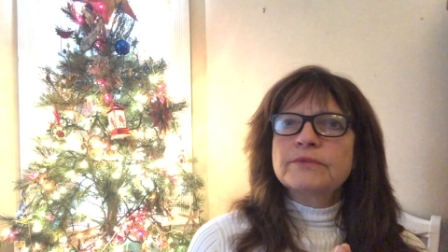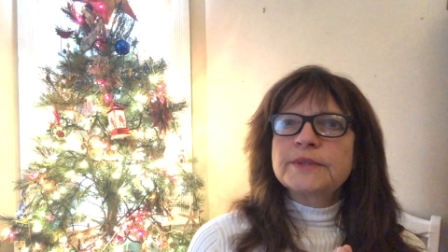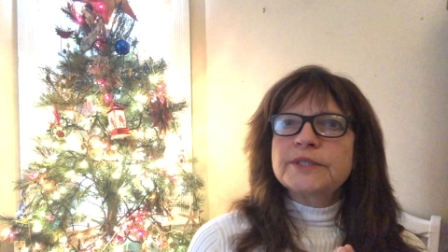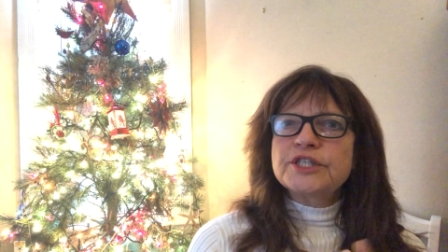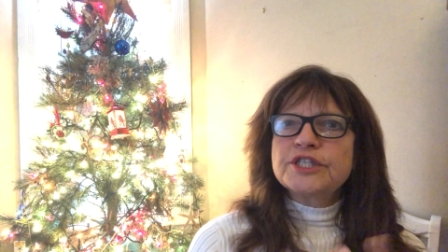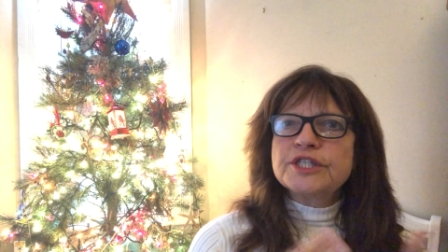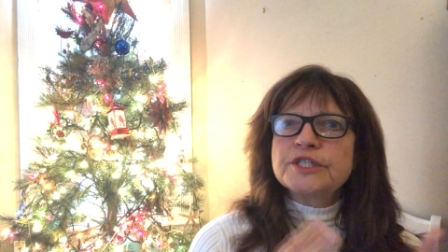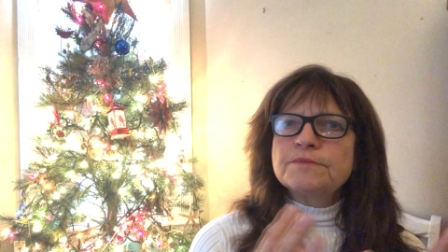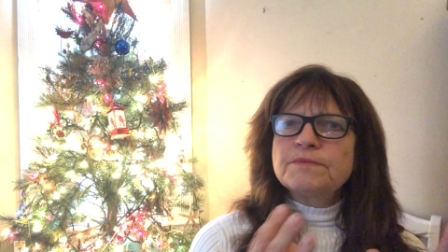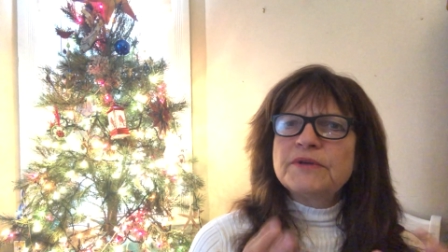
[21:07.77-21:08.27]

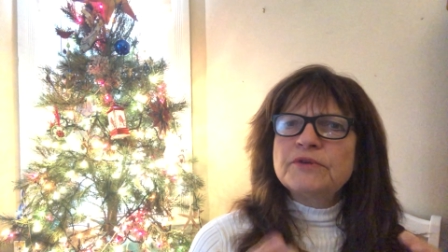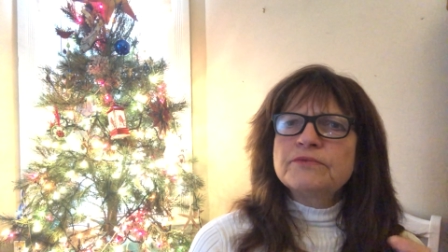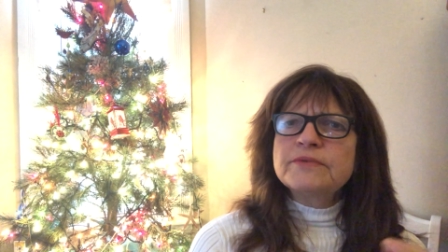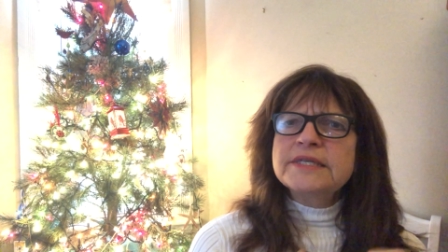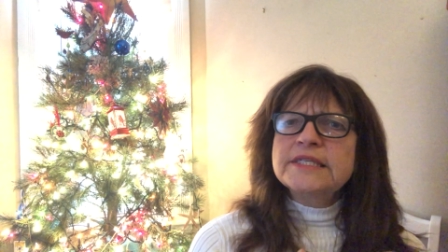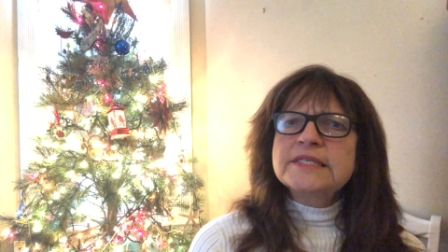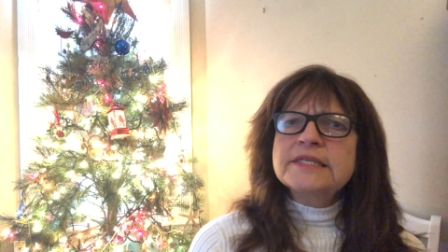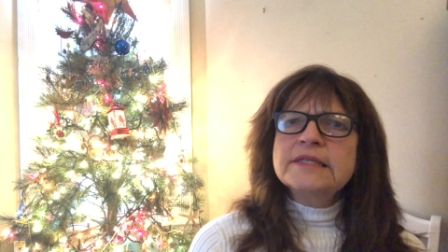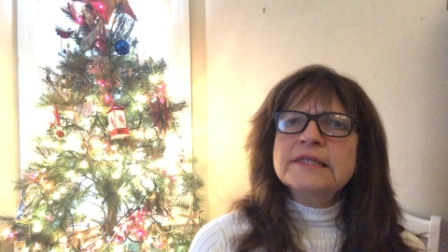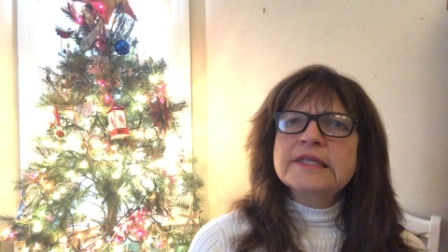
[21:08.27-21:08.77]
which has been
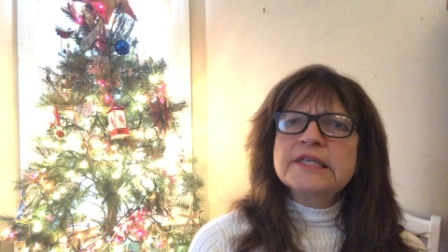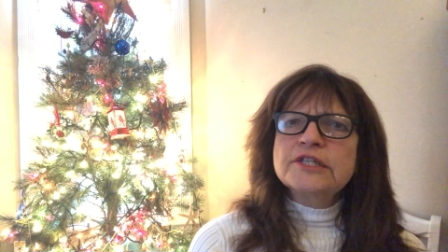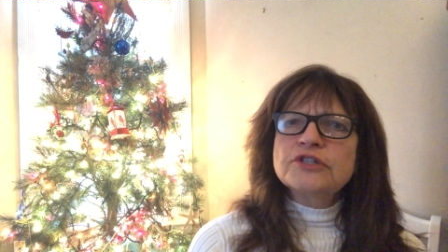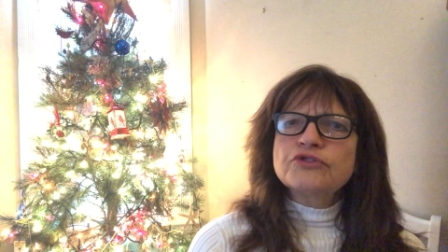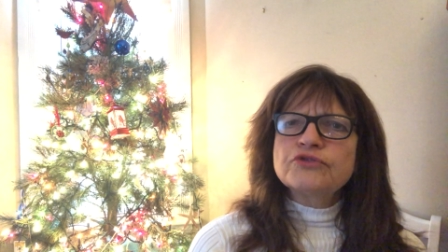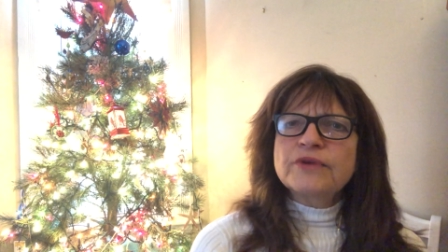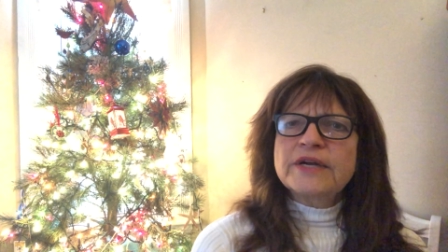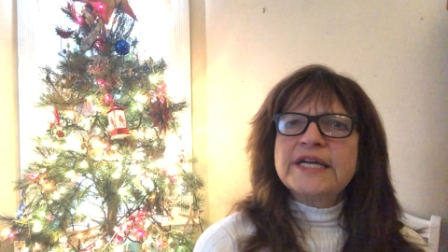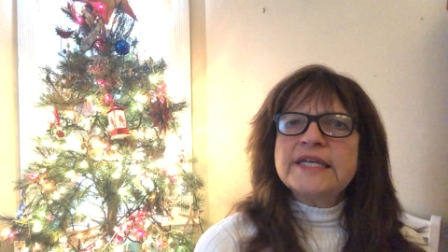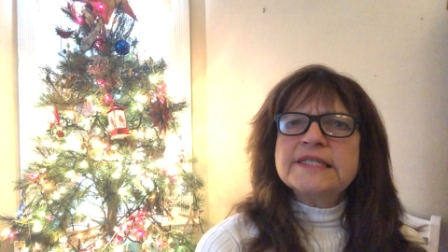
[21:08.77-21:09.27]
recently
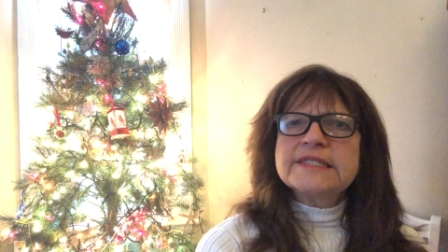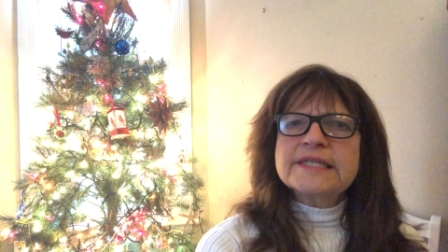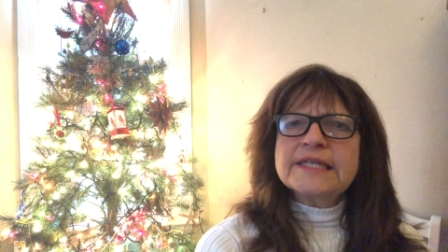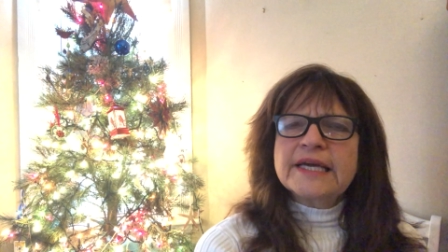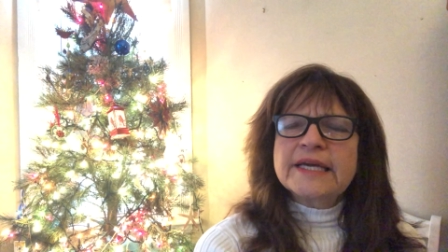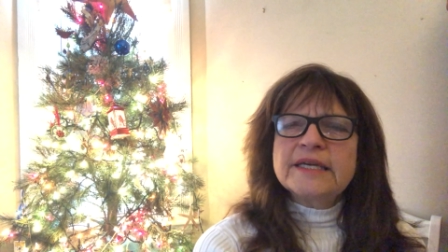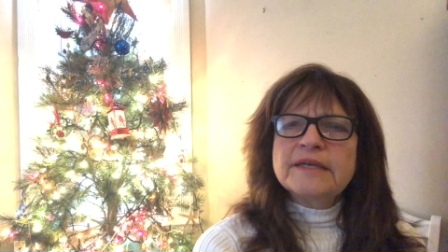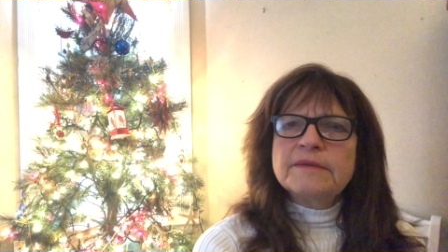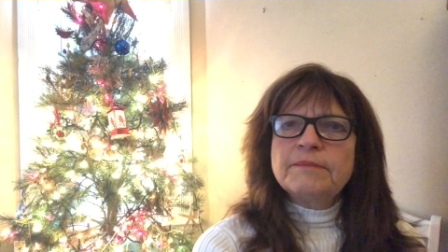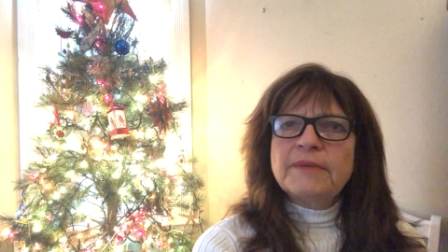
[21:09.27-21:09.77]

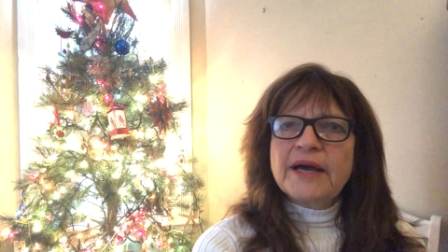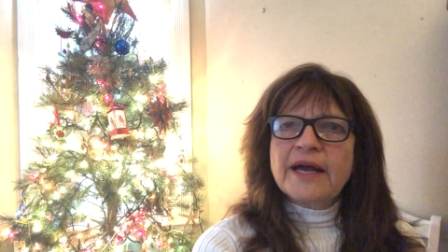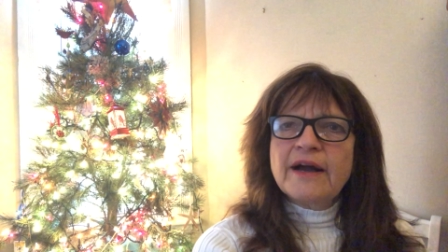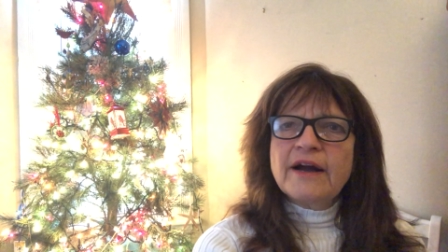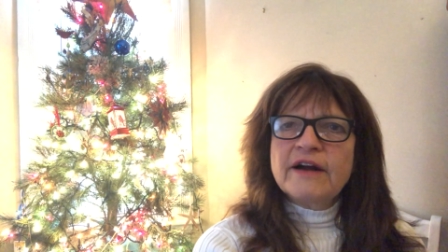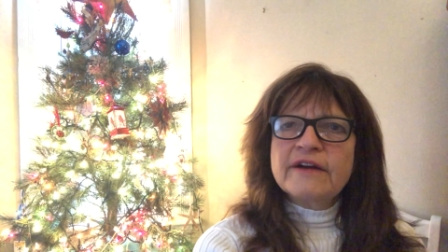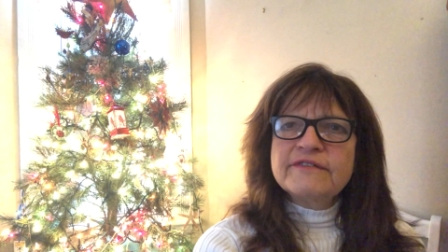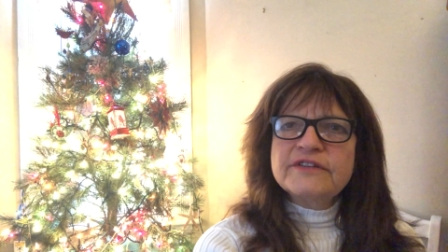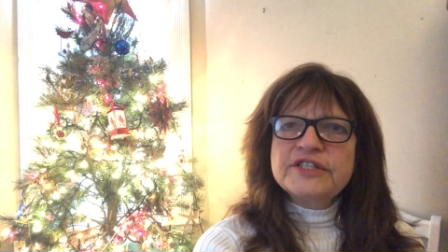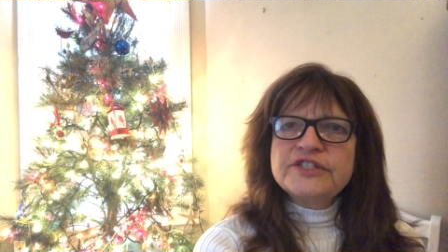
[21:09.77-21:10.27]
translated by
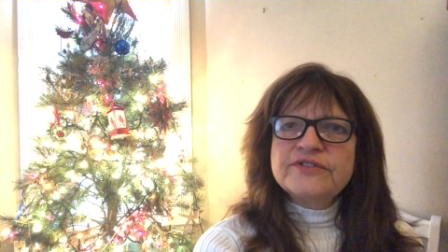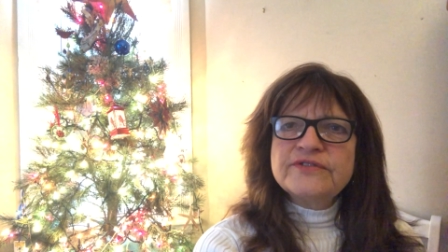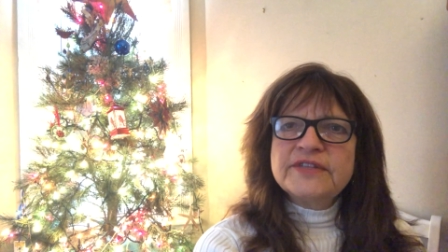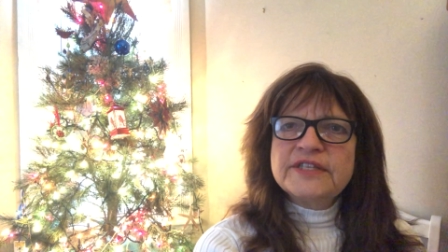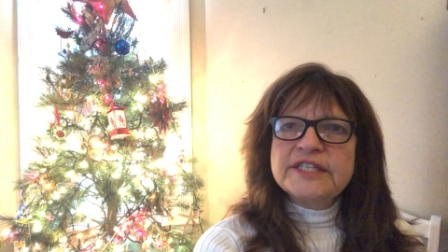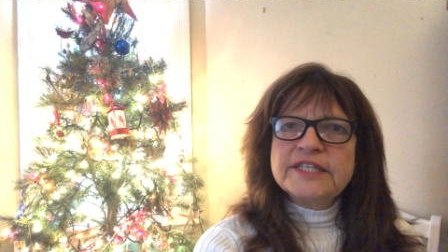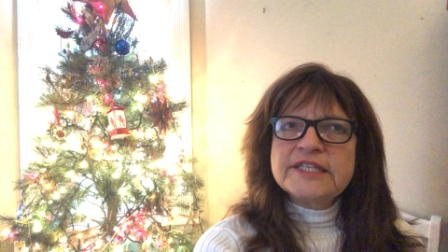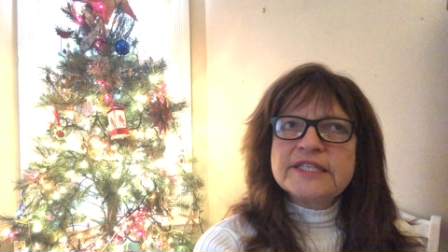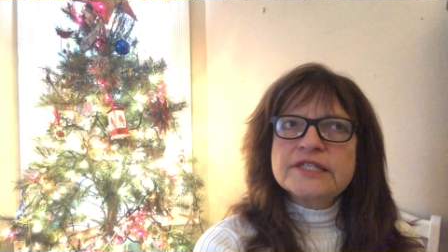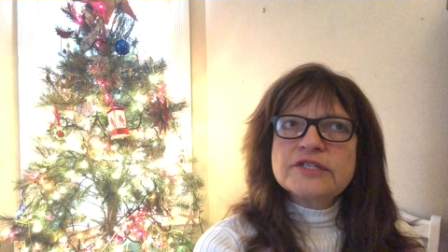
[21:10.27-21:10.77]
Harvard
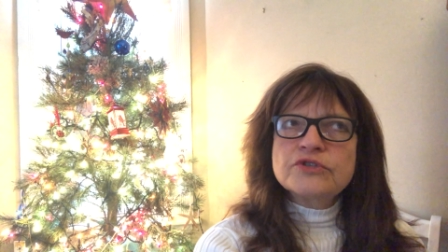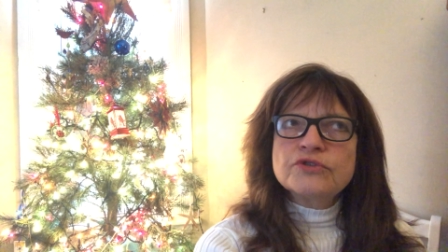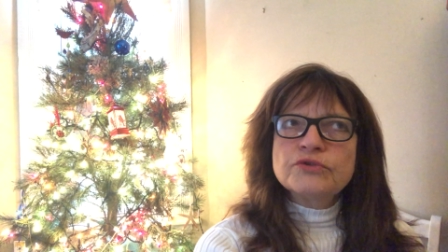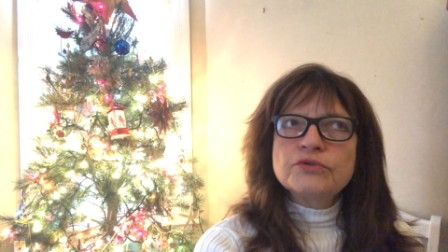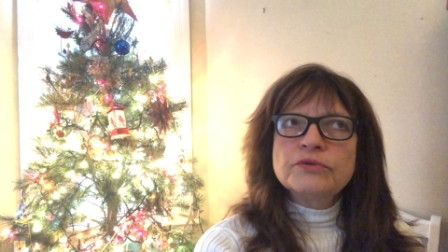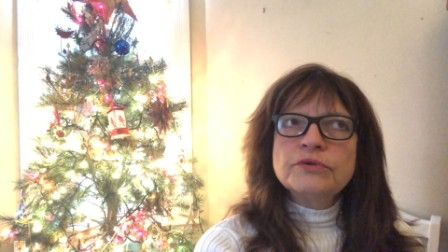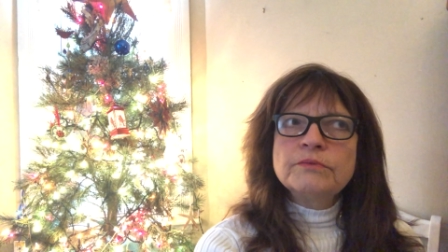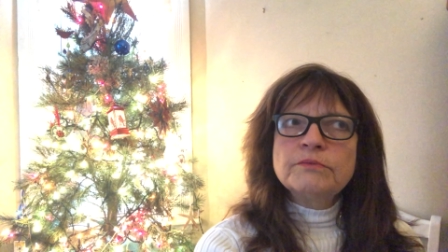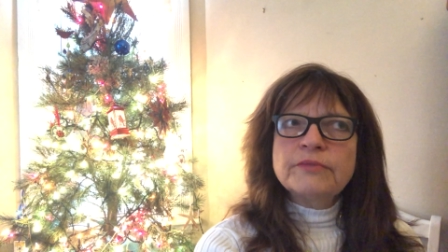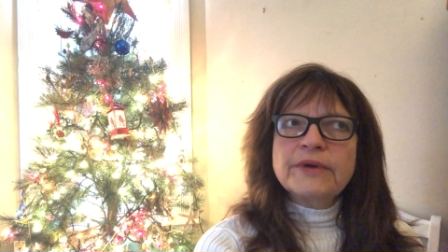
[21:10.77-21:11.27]
Divinity
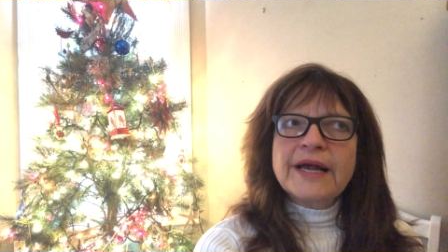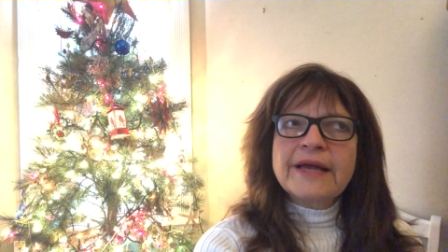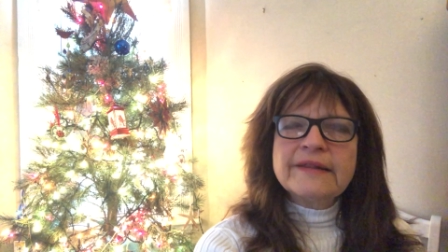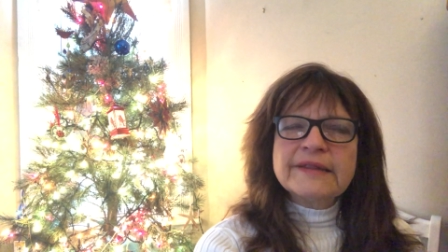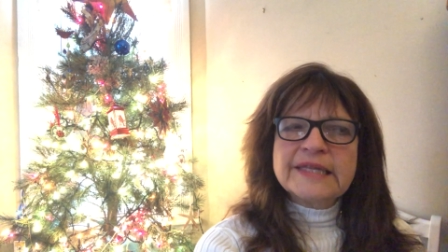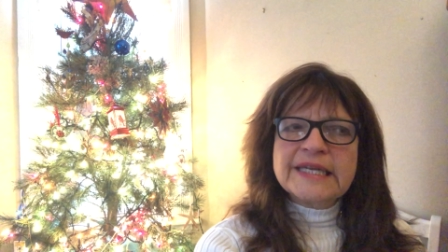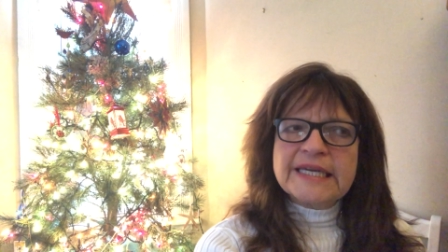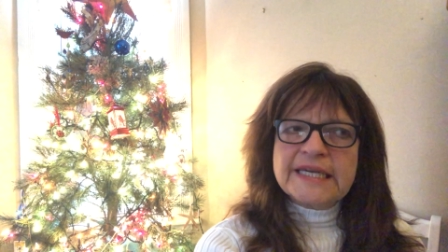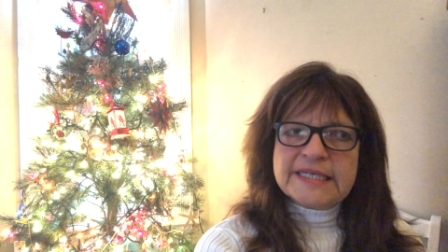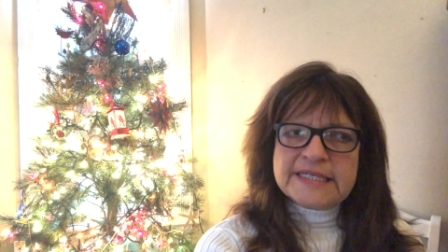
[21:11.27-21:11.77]
student Brent
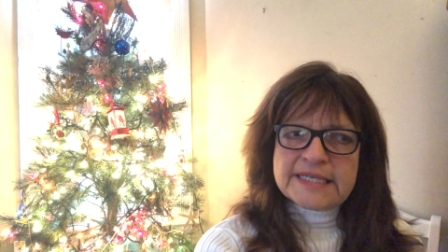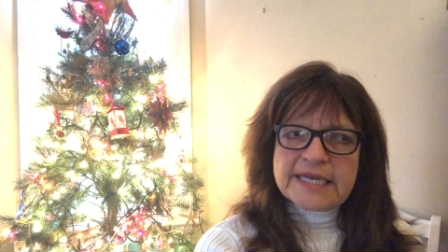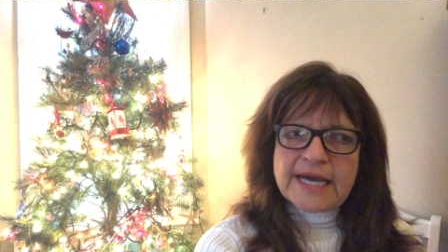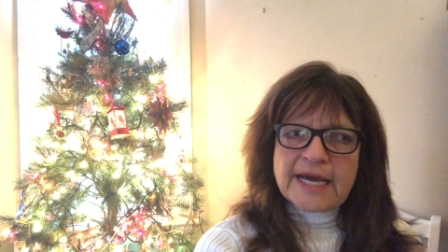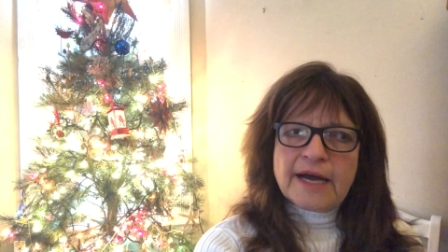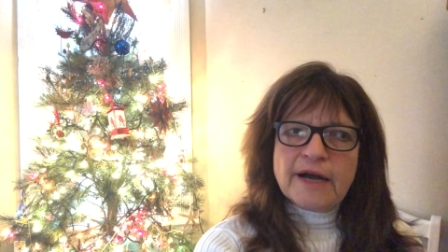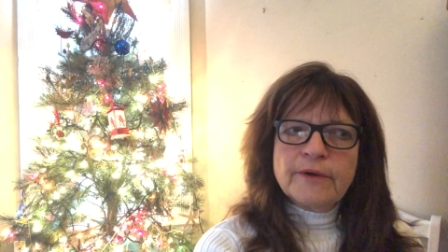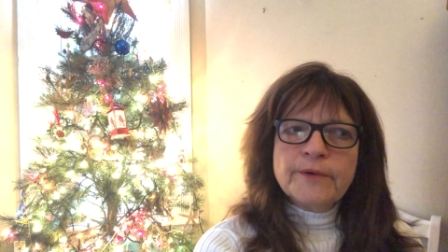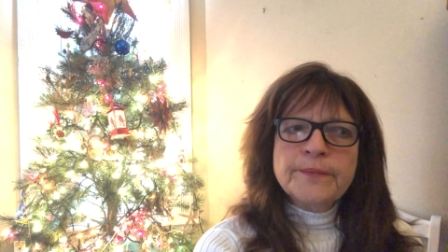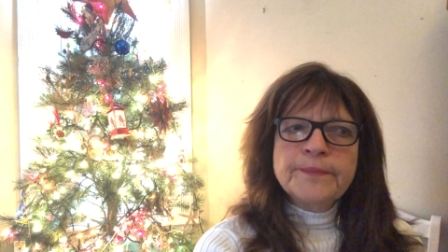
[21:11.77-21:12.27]

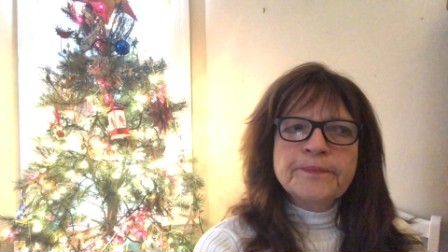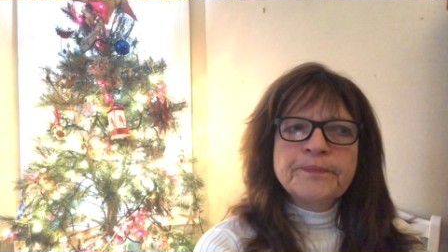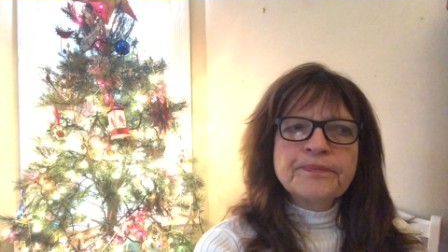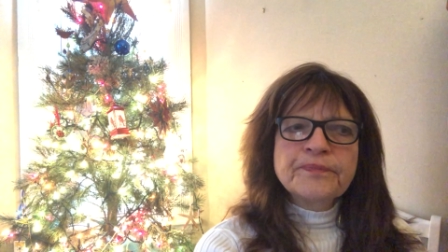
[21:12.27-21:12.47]
Landau,